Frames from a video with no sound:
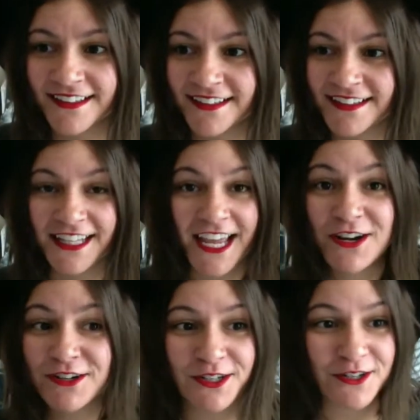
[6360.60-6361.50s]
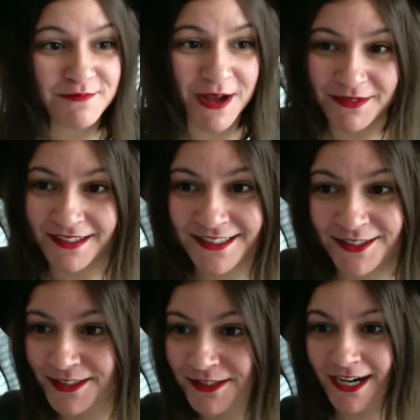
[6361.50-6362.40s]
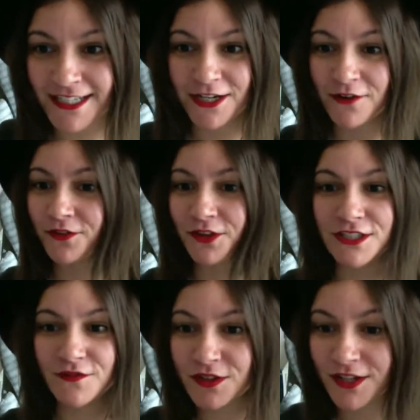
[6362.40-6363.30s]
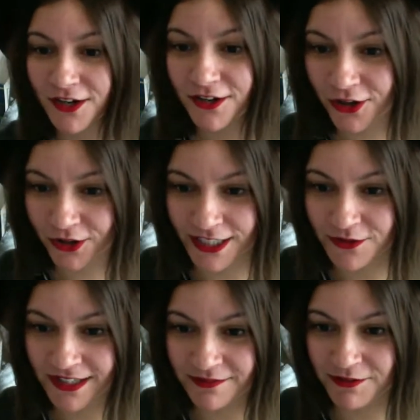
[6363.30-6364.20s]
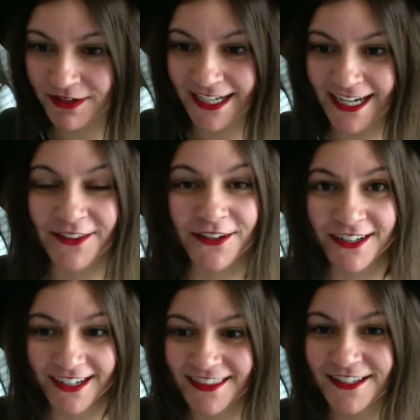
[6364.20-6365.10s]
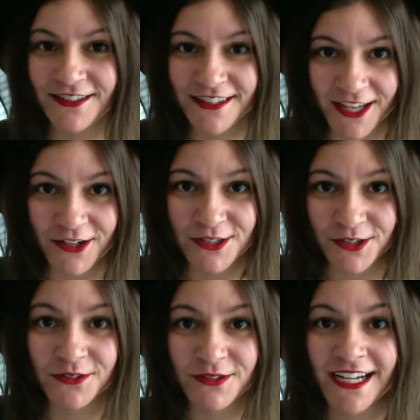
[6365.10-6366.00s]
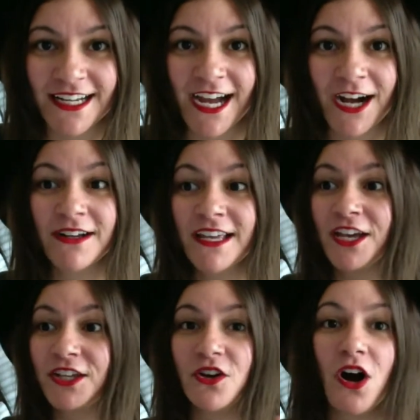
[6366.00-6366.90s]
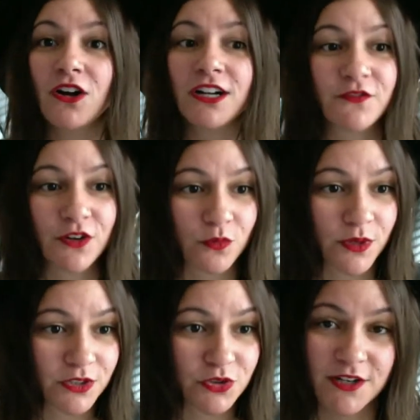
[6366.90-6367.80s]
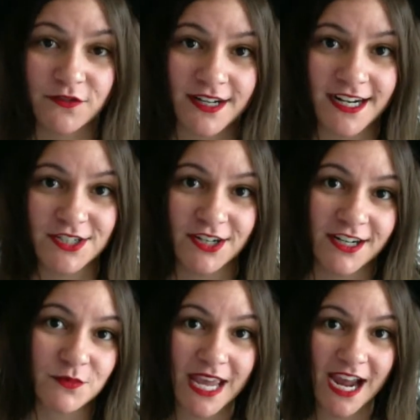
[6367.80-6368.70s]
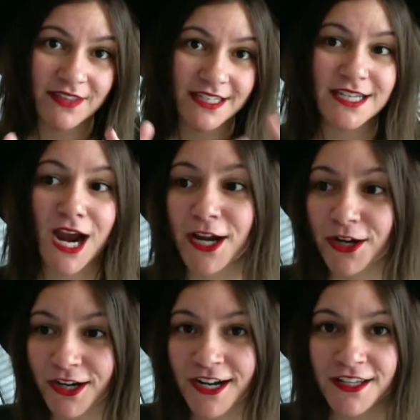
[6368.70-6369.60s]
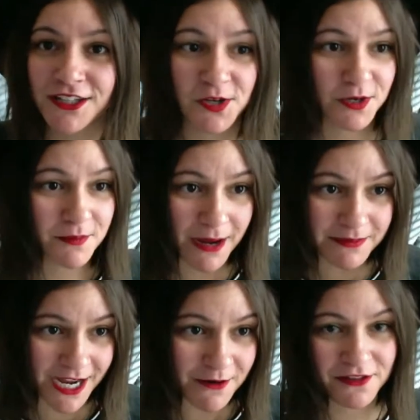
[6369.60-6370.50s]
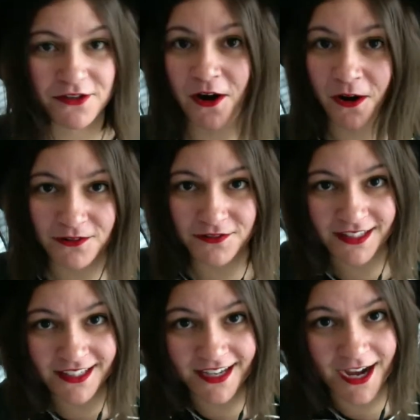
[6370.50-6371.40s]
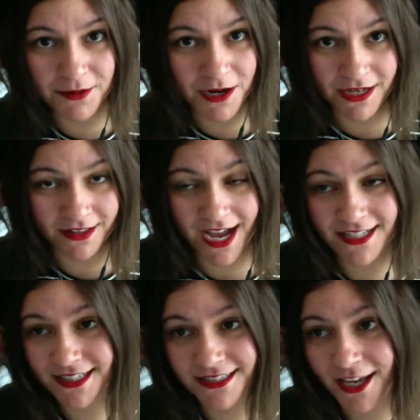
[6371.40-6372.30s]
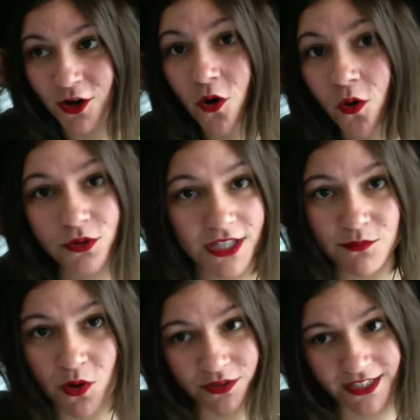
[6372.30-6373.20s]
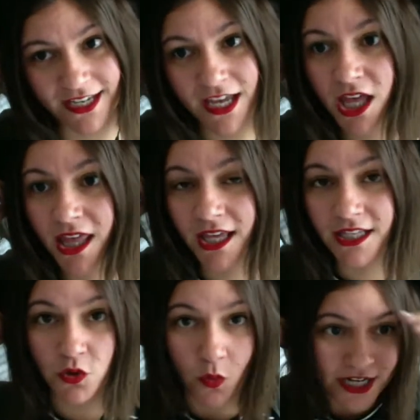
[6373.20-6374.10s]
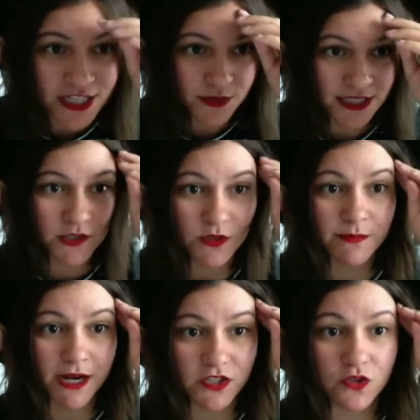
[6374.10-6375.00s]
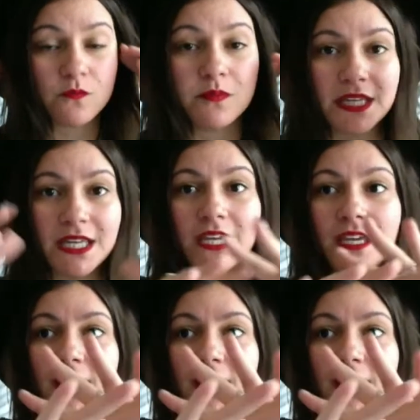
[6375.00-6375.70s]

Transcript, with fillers: the inner circle members, just so you guys know, for those of you that are currently with me right now, that are in the, the inner circle right now, you all are in for a real treat for next year because we have the entire year mapped out with all of the upcoming classes. And holy moly, 2022 is about to be,